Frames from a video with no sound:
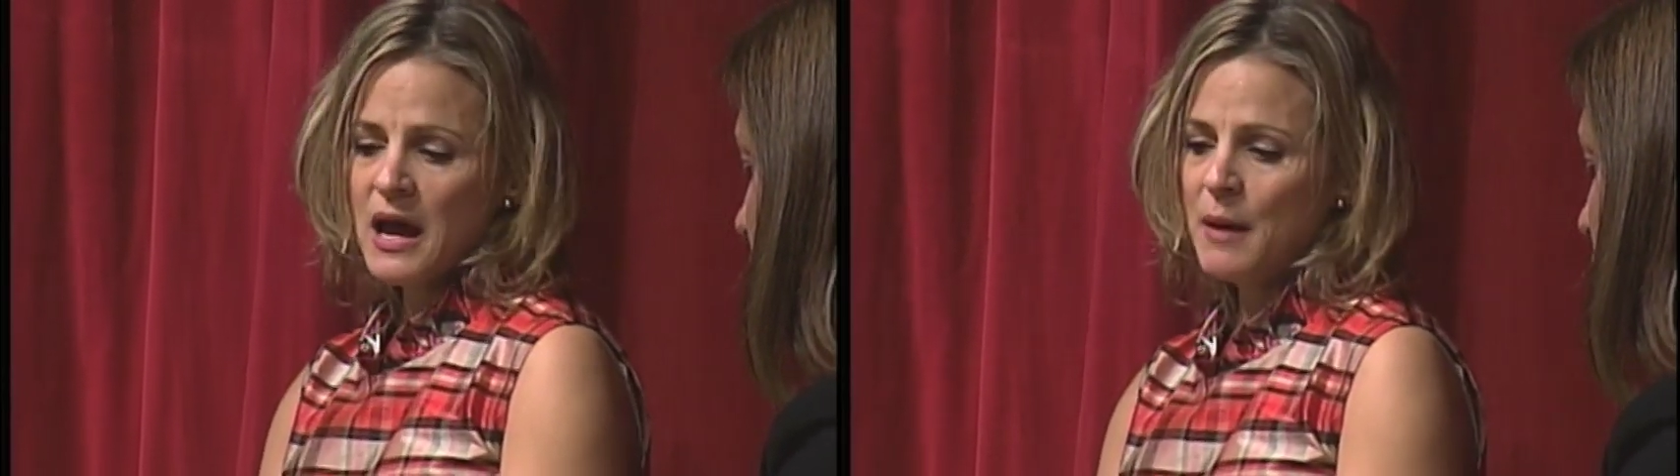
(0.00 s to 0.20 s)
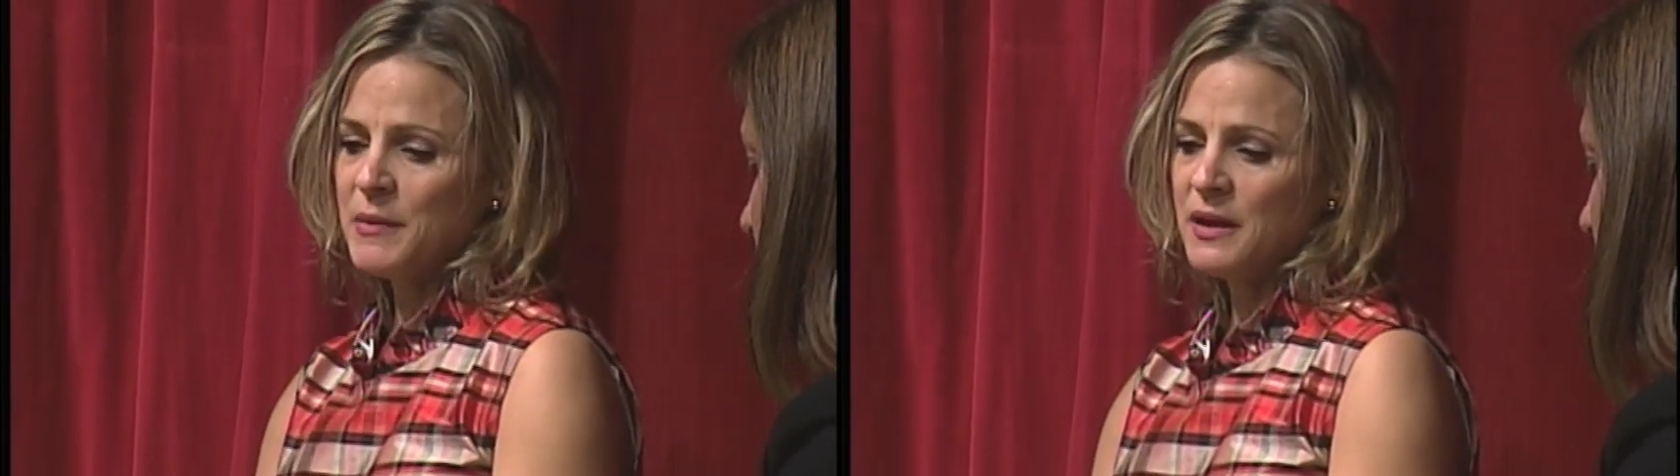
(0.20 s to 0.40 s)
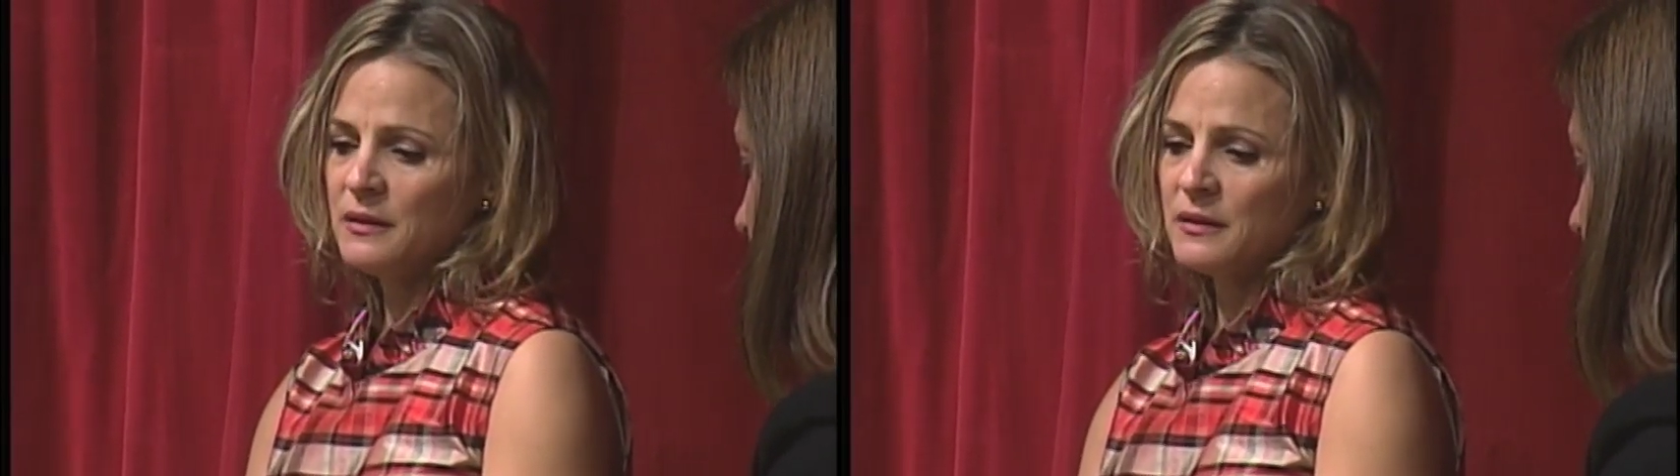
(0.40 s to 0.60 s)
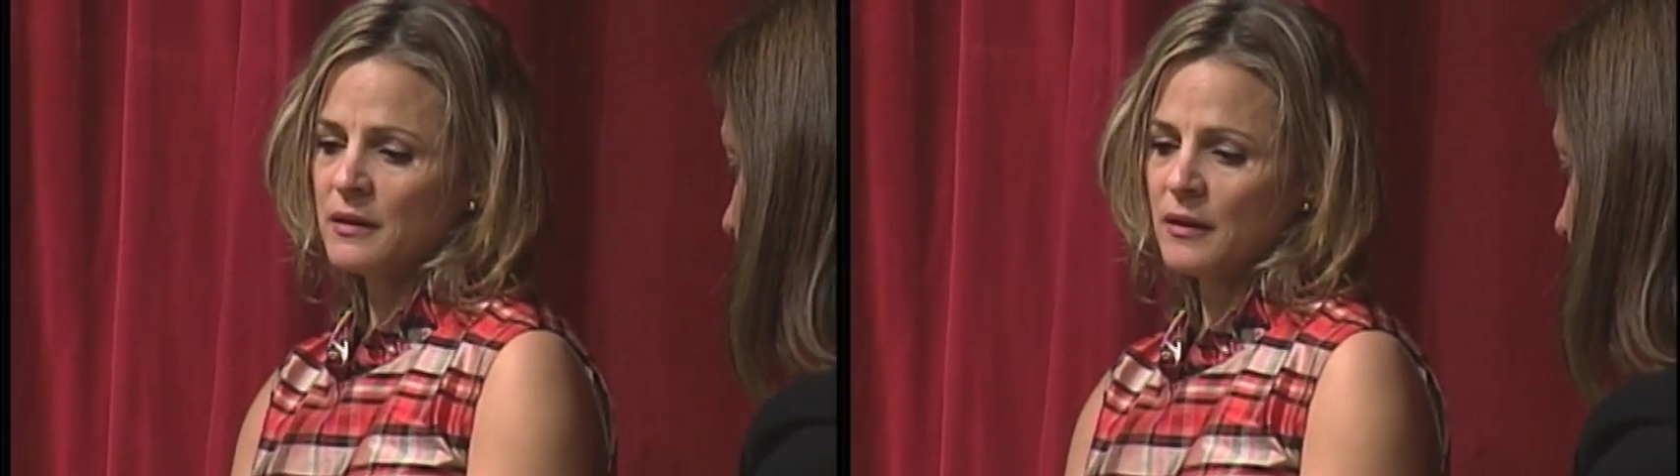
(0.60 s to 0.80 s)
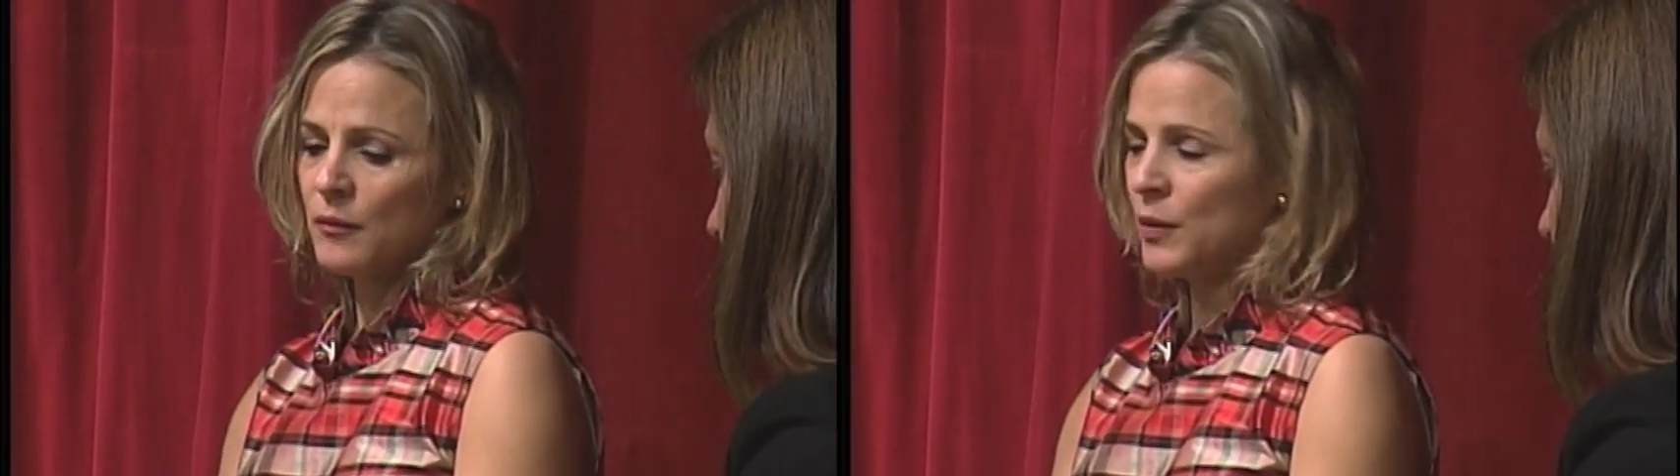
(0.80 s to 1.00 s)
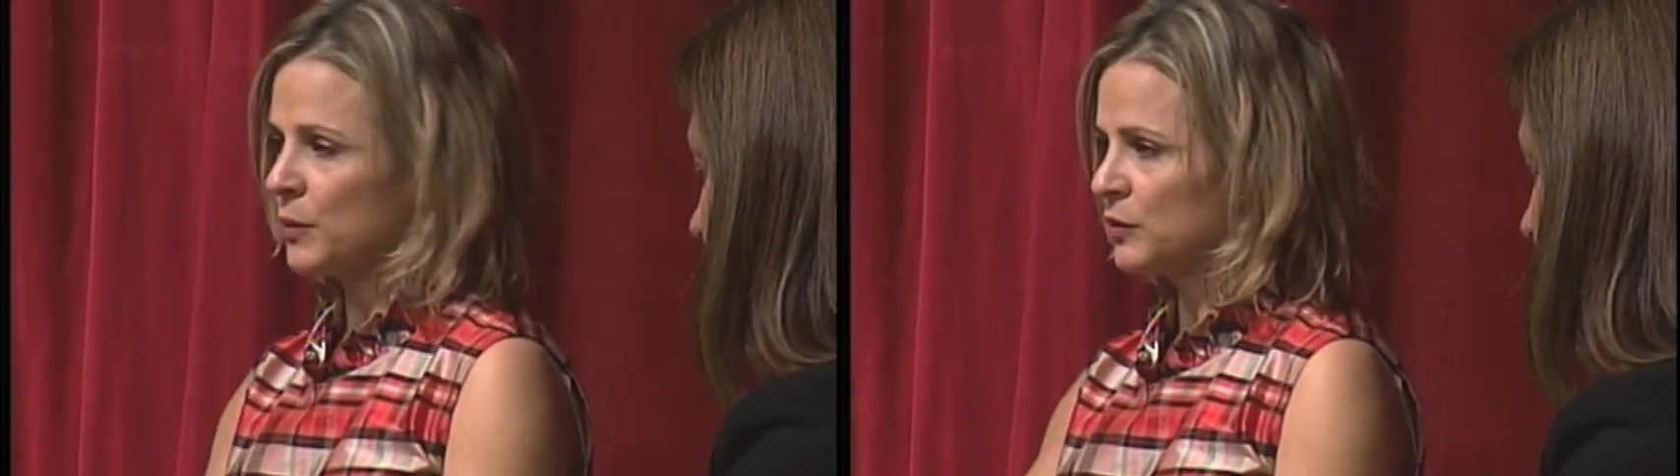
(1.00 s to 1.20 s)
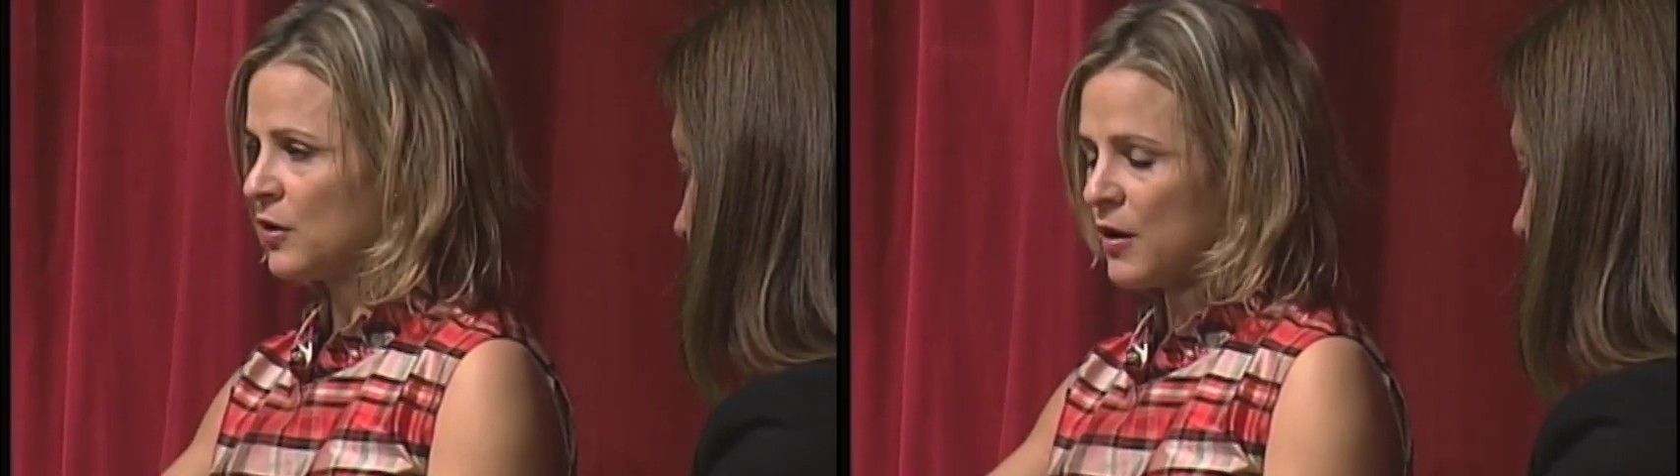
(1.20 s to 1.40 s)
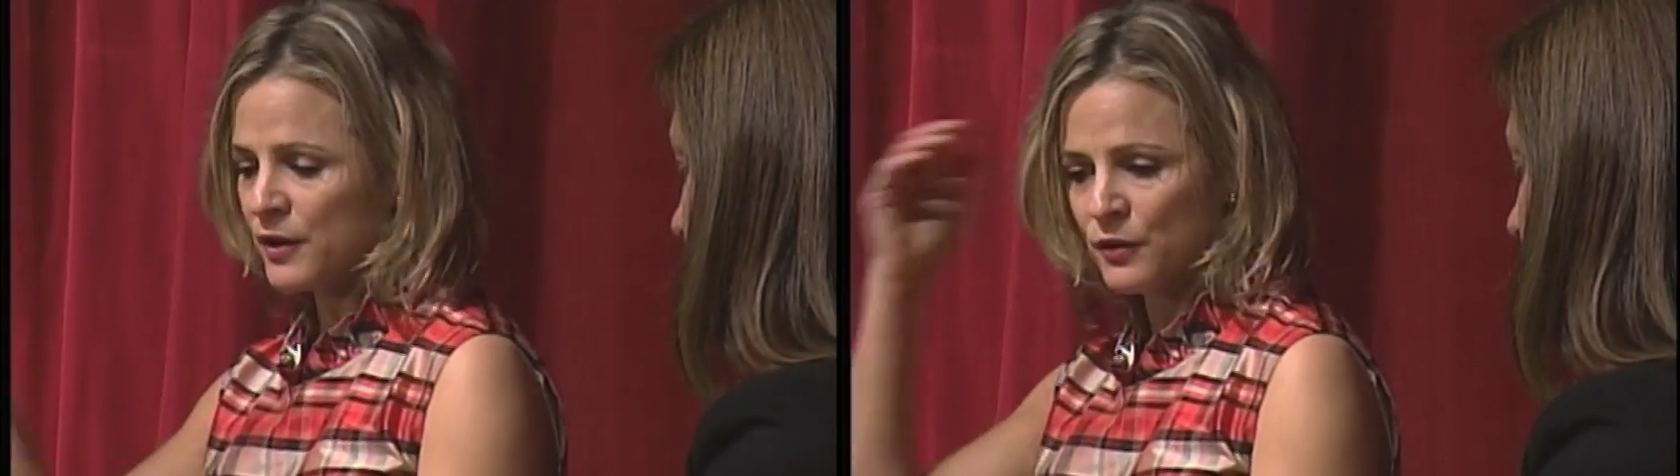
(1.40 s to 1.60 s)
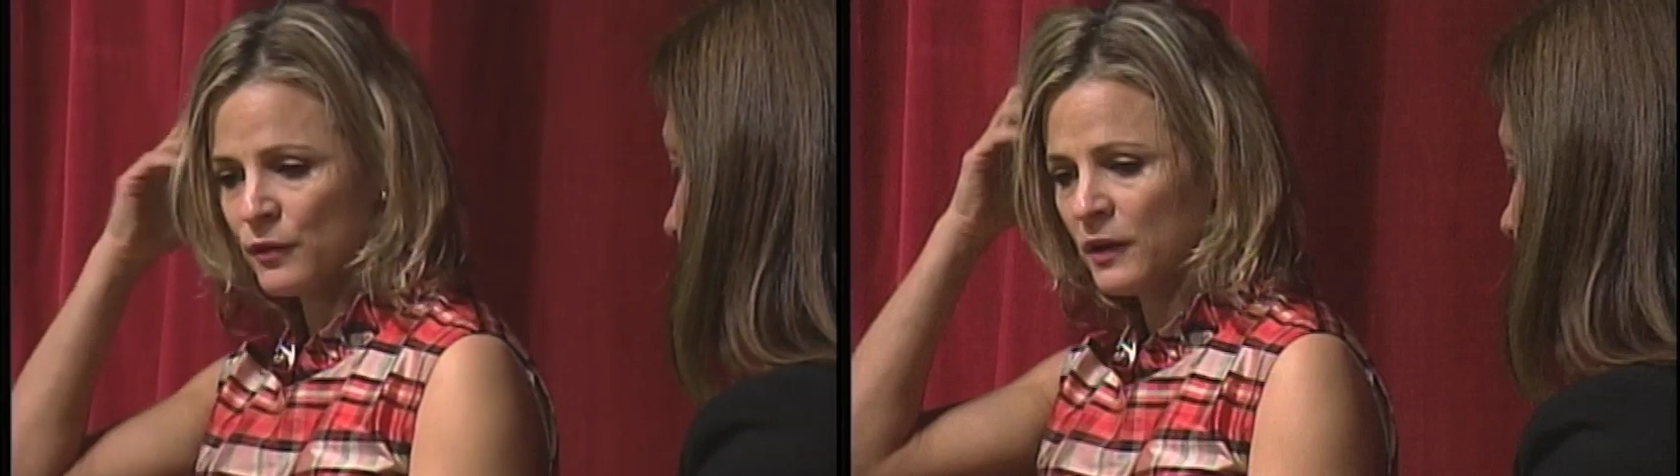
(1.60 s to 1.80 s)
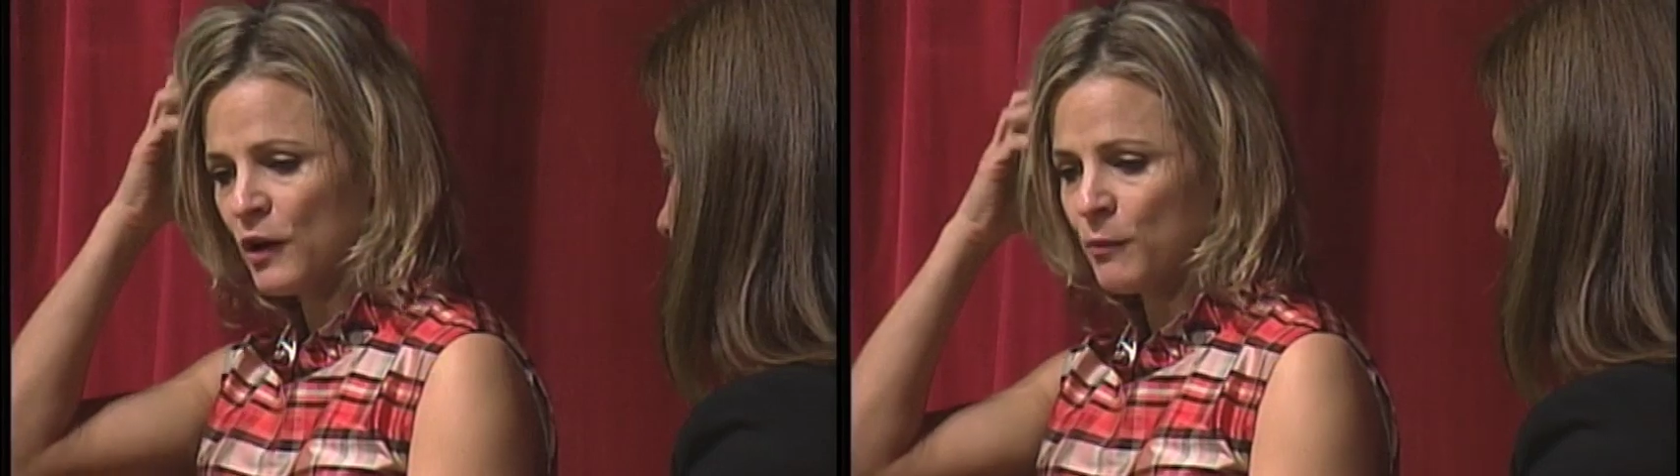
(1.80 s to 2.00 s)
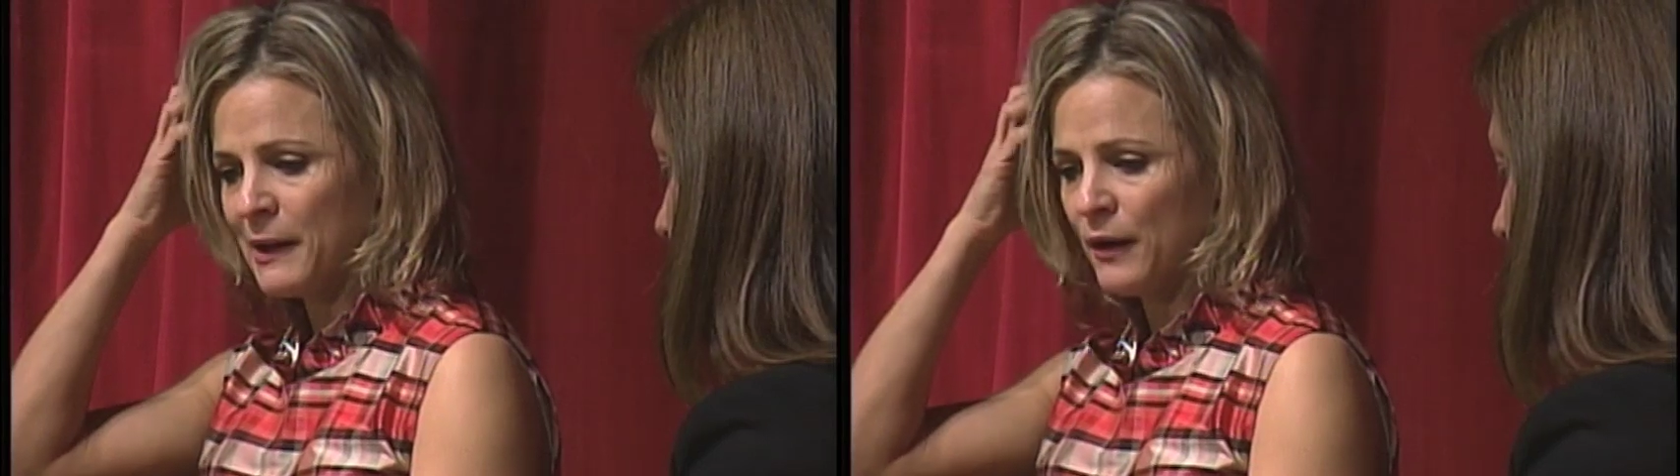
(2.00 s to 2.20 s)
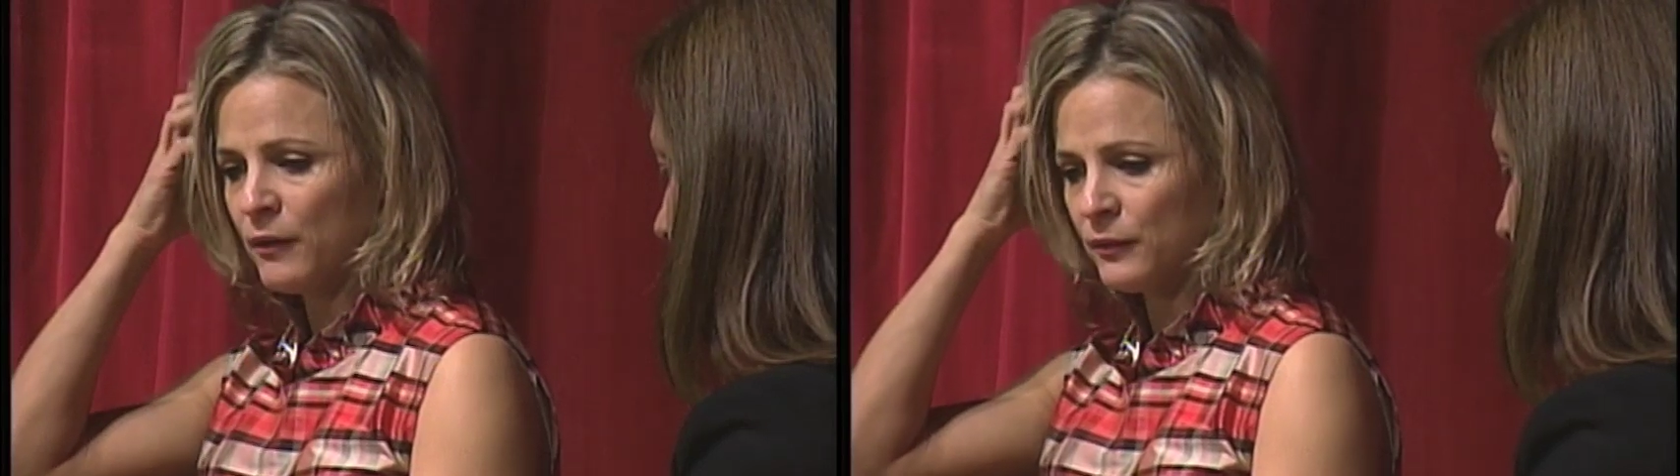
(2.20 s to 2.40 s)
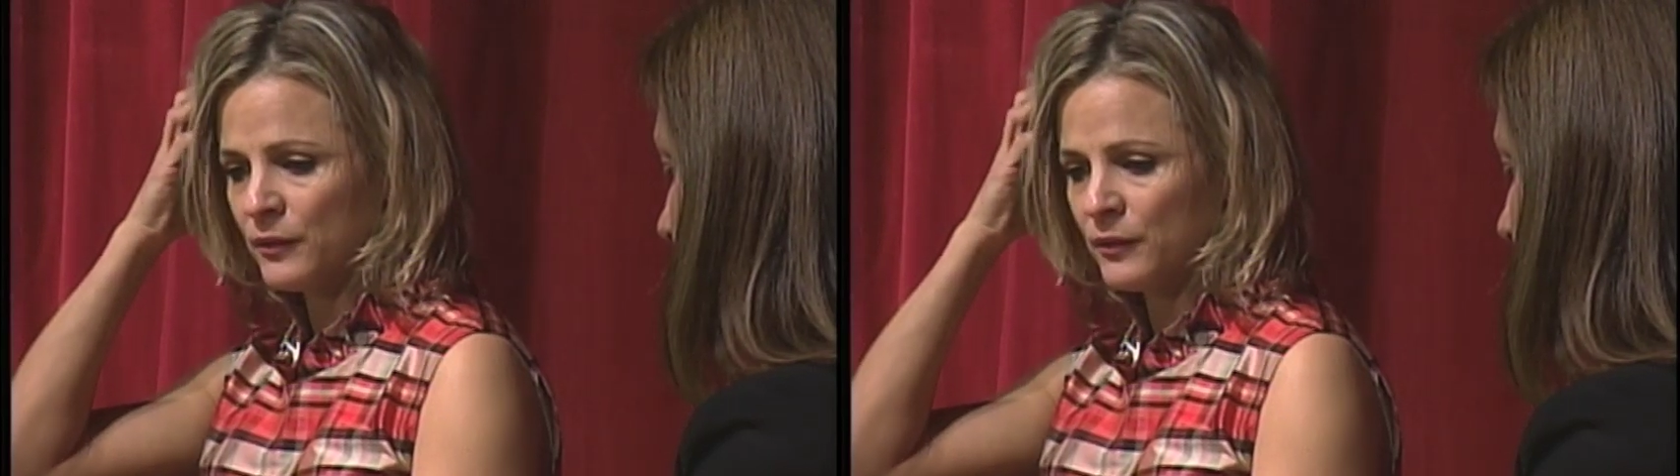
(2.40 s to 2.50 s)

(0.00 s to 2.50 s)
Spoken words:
I mean, we were talking earlier about,